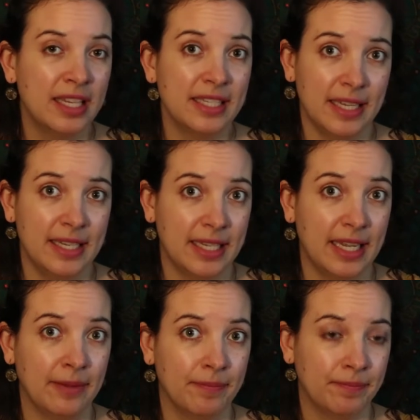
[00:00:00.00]

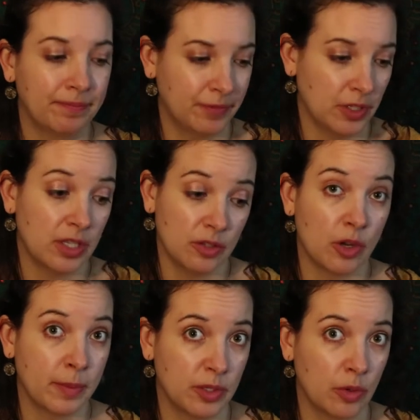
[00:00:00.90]
T.T. That's
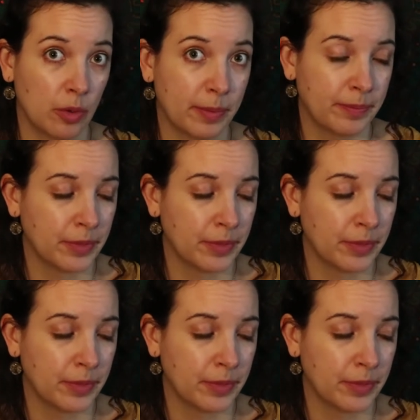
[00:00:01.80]
Thomas Thorpe.